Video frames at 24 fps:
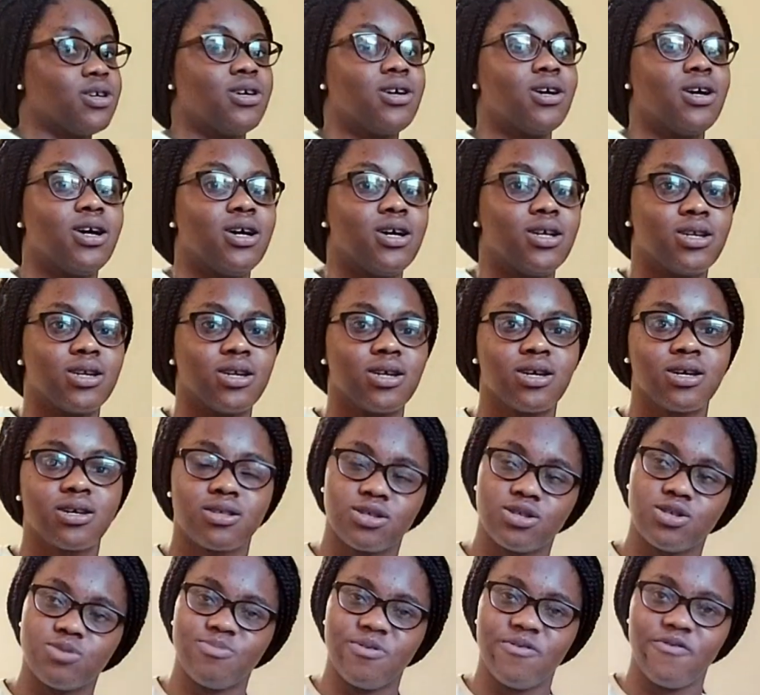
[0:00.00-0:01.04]
And
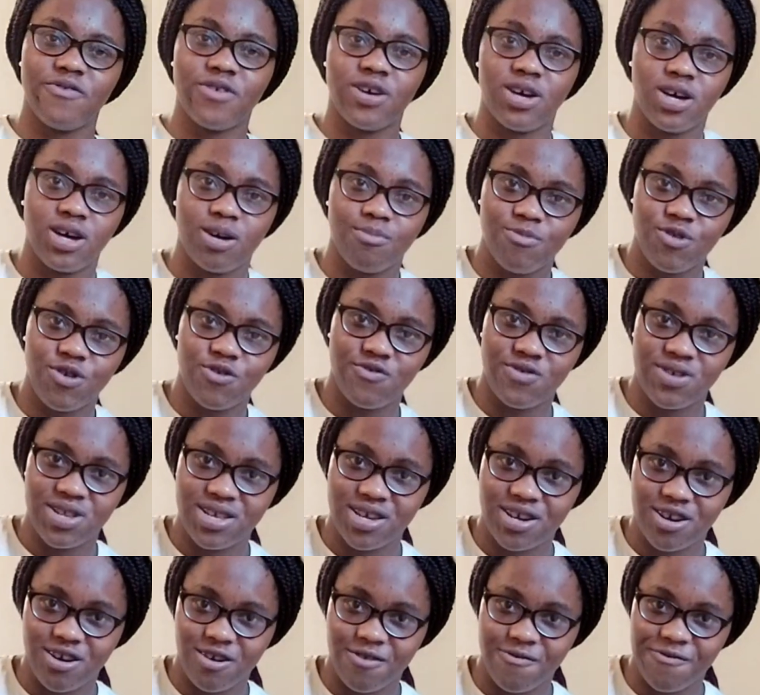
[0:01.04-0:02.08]
to be fair, I'm not really
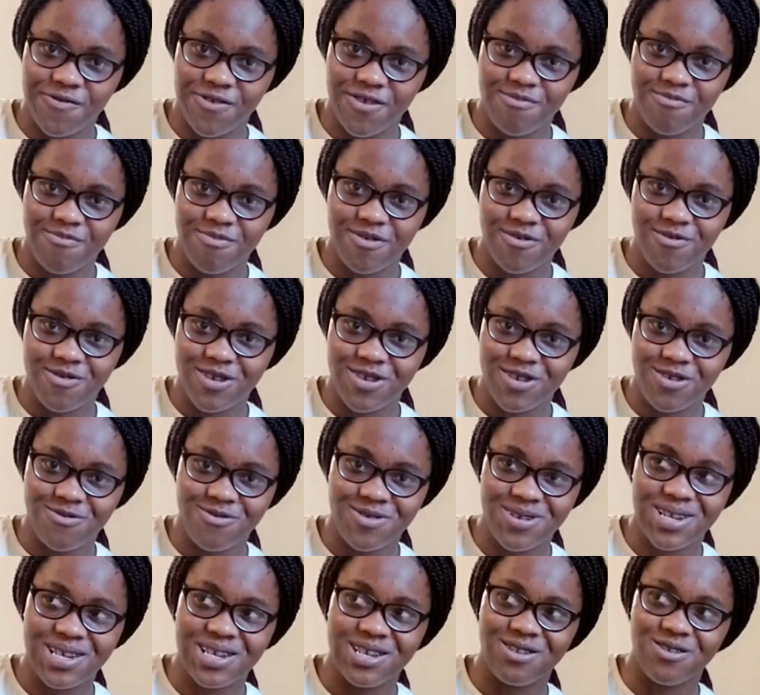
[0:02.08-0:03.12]
comfortable with
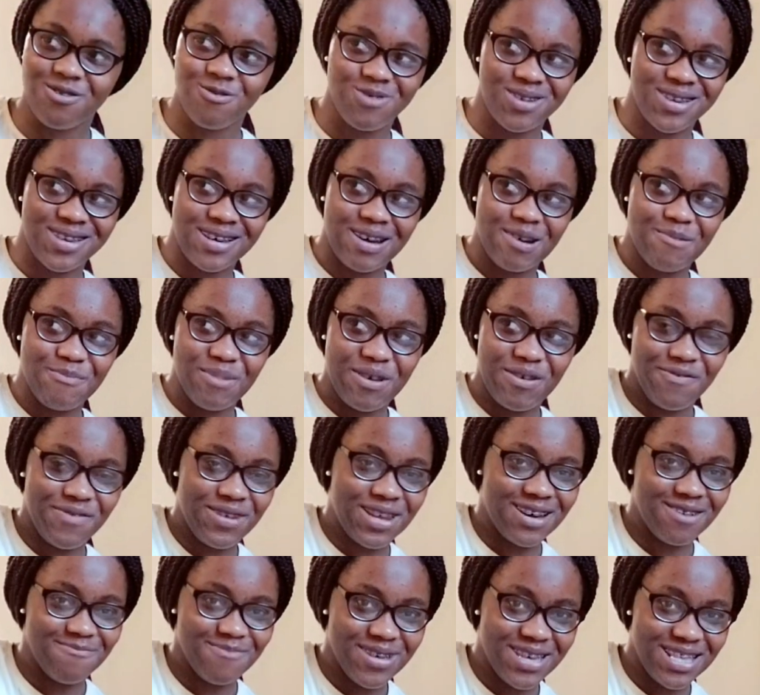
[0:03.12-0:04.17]
doing it knowing that my
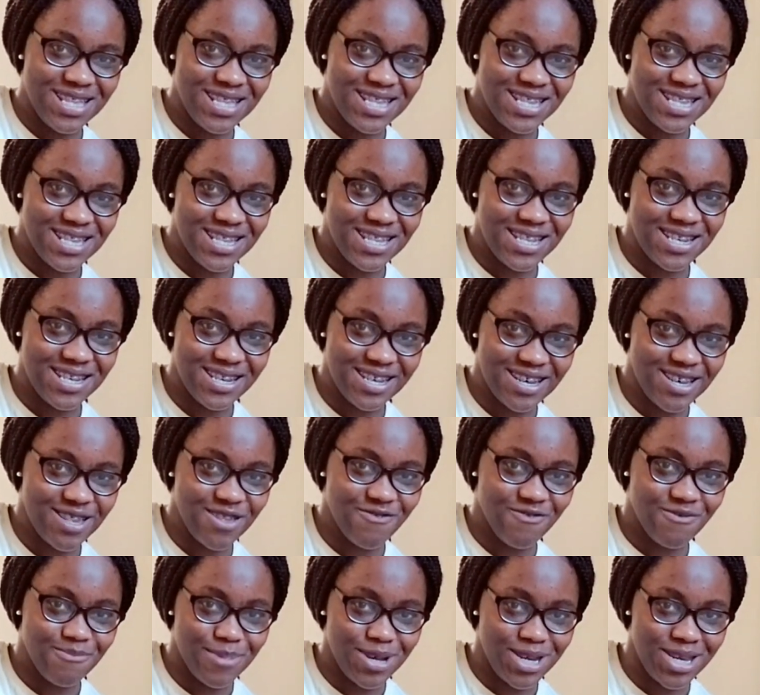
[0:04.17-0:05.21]
flatmate is in the next
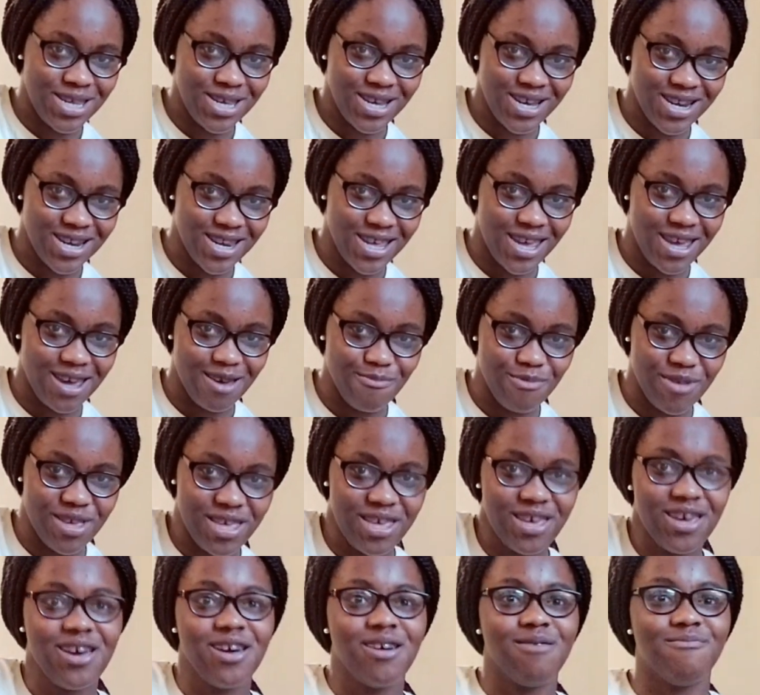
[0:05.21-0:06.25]
room and he can hear me,
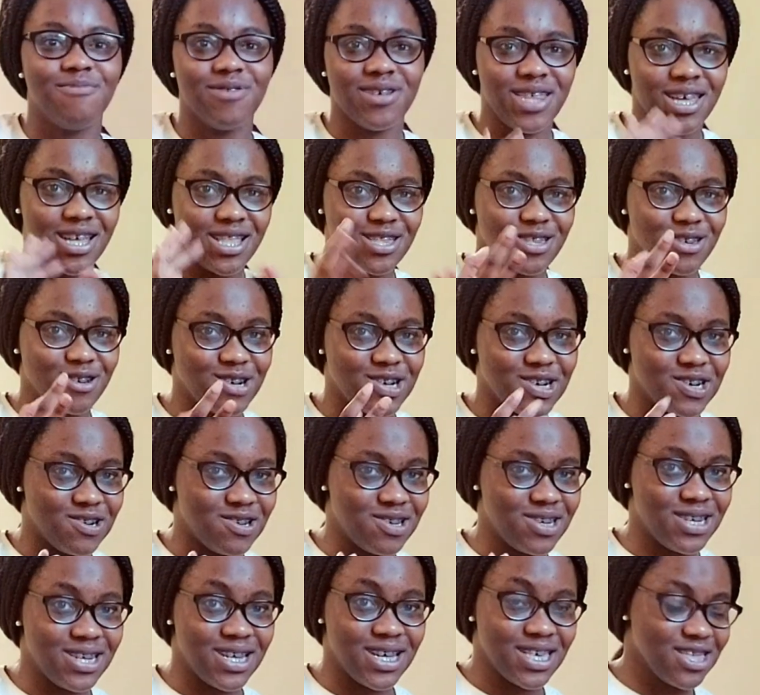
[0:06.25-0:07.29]
but that's all
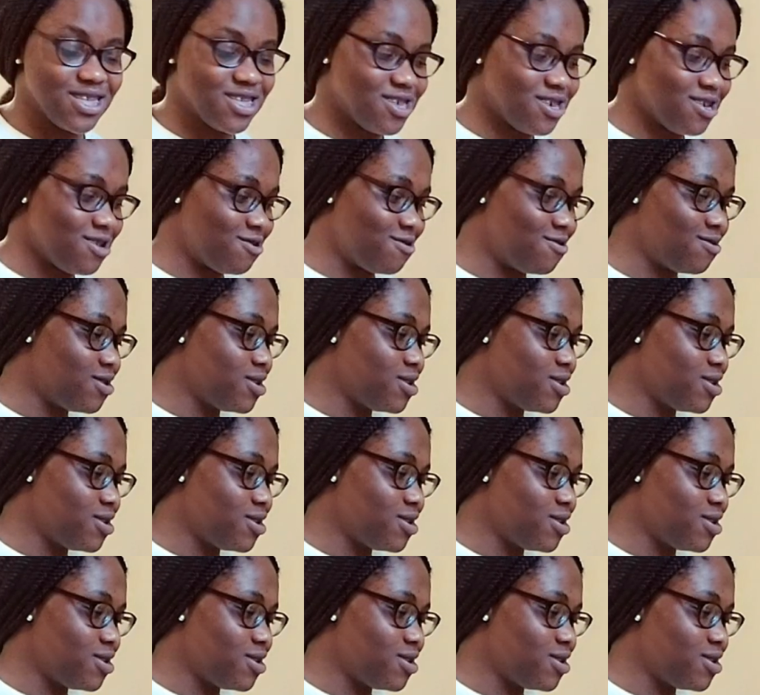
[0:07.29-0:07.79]
good, that's chill.